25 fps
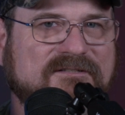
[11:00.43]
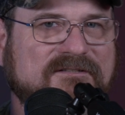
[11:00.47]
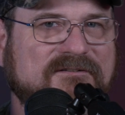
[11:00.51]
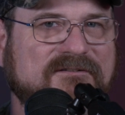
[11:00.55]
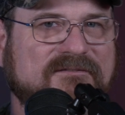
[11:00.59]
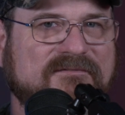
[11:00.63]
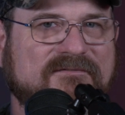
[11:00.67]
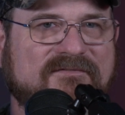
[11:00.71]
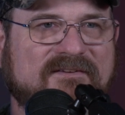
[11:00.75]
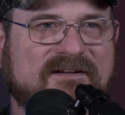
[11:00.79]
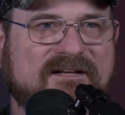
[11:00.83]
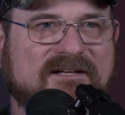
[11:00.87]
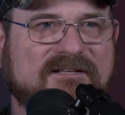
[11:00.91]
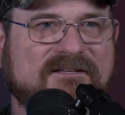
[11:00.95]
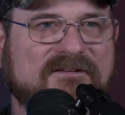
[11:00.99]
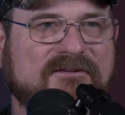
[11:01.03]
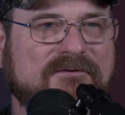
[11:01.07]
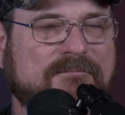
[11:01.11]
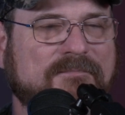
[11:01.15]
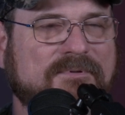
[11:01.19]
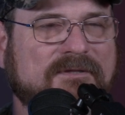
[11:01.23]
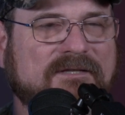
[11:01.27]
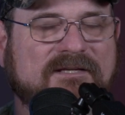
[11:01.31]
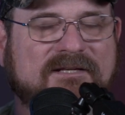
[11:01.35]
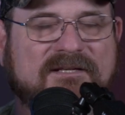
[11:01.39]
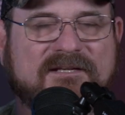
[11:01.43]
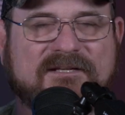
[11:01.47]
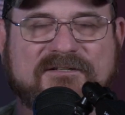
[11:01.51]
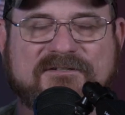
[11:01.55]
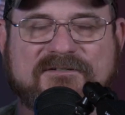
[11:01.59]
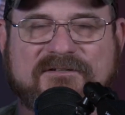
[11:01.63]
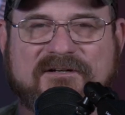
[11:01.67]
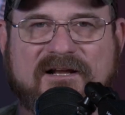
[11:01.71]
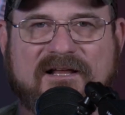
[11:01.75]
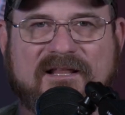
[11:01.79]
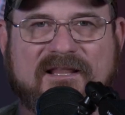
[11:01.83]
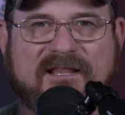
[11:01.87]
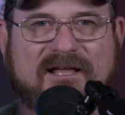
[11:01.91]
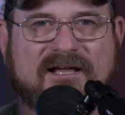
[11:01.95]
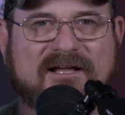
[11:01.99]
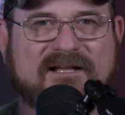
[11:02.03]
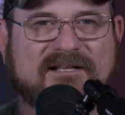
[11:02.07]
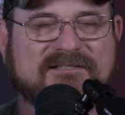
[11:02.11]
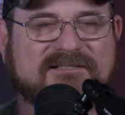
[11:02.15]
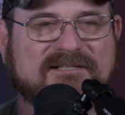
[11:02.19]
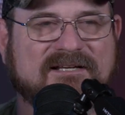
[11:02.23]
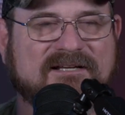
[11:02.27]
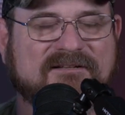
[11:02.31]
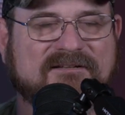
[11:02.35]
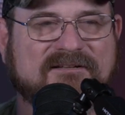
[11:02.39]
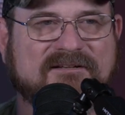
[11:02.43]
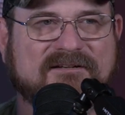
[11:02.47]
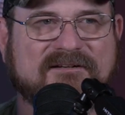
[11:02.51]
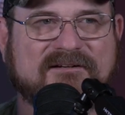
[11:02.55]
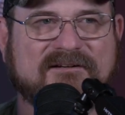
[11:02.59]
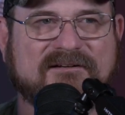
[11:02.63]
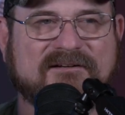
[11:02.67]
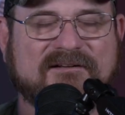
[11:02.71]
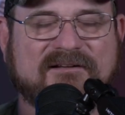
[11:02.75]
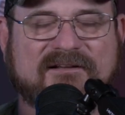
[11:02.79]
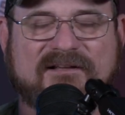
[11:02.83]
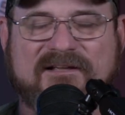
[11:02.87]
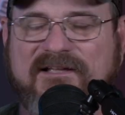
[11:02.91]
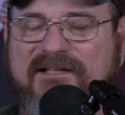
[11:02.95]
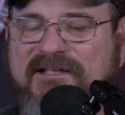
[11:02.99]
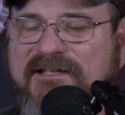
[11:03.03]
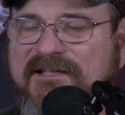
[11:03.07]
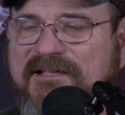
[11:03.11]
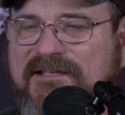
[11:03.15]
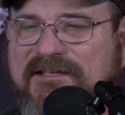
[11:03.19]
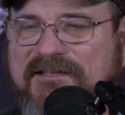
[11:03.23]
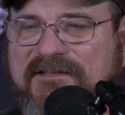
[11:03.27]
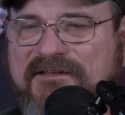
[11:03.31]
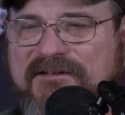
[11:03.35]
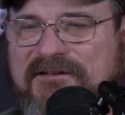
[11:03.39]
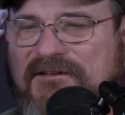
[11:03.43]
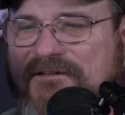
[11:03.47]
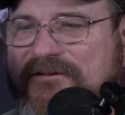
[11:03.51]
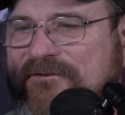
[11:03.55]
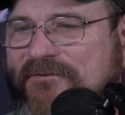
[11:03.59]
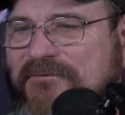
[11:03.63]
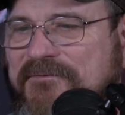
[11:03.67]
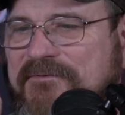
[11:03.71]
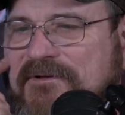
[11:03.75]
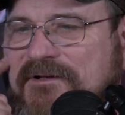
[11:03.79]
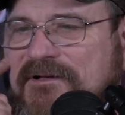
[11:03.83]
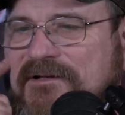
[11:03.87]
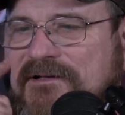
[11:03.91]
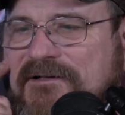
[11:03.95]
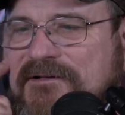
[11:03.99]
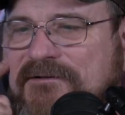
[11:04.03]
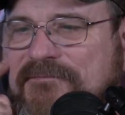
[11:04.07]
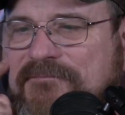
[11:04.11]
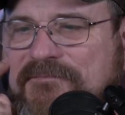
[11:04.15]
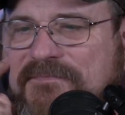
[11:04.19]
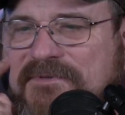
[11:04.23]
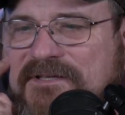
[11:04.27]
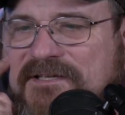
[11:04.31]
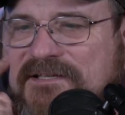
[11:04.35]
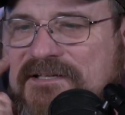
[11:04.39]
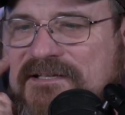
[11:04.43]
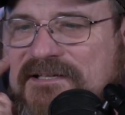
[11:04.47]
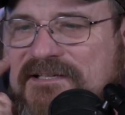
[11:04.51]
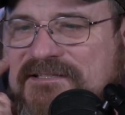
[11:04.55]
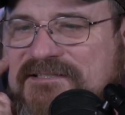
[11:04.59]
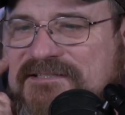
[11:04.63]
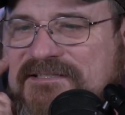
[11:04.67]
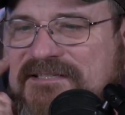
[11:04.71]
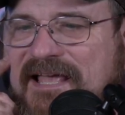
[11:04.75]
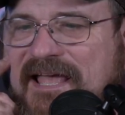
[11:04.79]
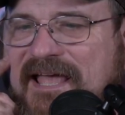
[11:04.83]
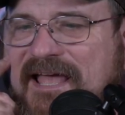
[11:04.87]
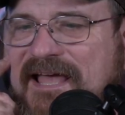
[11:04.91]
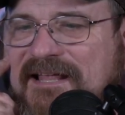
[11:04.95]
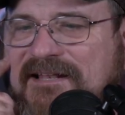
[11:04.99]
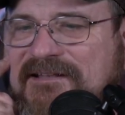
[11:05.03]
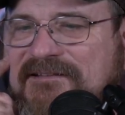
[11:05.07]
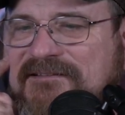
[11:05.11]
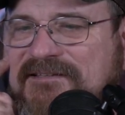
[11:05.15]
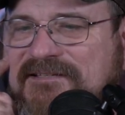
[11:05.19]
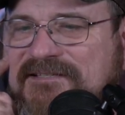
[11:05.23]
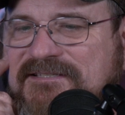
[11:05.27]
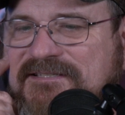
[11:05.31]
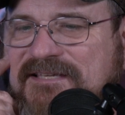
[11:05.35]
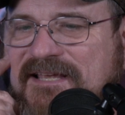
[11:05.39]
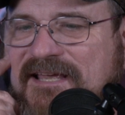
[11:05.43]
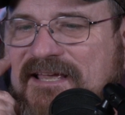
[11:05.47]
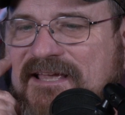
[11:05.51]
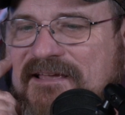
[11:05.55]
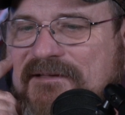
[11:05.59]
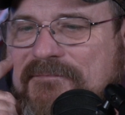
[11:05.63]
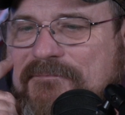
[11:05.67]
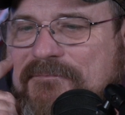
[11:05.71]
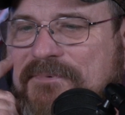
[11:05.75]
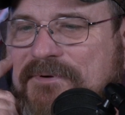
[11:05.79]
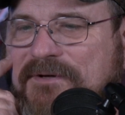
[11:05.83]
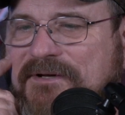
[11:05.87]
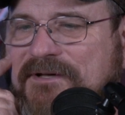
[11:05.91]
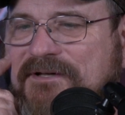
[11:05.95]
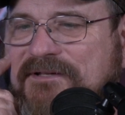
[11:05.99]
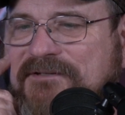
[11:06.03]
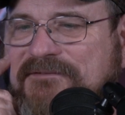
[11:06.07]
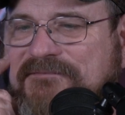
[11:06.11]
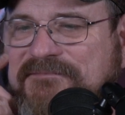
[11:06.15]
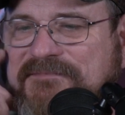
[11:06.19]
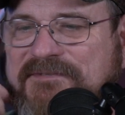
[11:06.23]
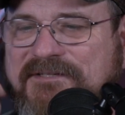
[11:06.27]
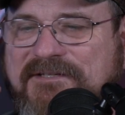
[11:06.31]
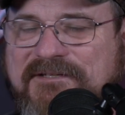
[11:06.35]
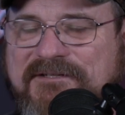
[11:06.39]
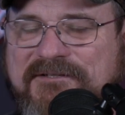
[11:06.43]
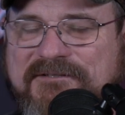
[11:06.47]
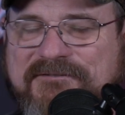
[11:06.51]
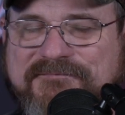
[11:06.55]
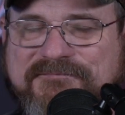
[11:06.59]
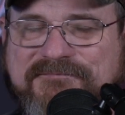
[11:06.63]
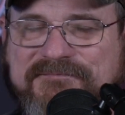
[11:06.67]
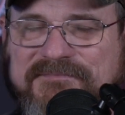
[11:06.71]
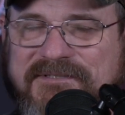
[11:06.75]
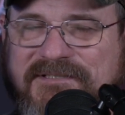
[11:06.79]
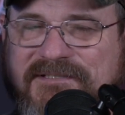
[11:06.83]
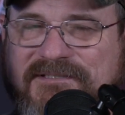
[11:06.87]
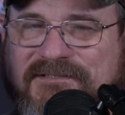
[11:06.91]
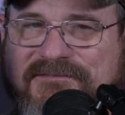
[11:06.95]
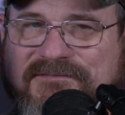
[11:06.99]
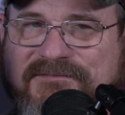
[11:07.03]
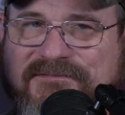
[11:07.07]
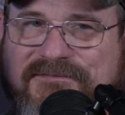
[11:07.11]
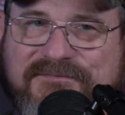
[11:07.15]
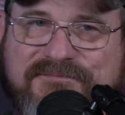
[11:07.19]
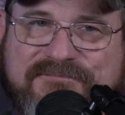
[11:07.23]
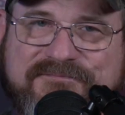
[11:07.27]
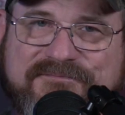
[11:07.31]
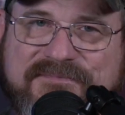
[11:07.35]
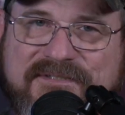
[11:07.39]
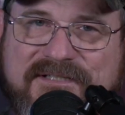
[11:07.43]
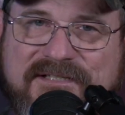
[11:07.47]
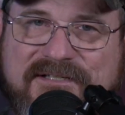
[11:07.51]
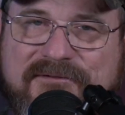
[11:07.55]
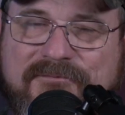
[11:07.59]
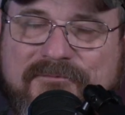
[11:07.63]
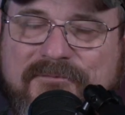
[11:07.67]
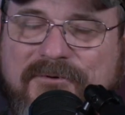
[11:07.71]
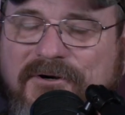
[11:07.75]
You would find you plenty of trot lines out there. It's sad to say, but, it could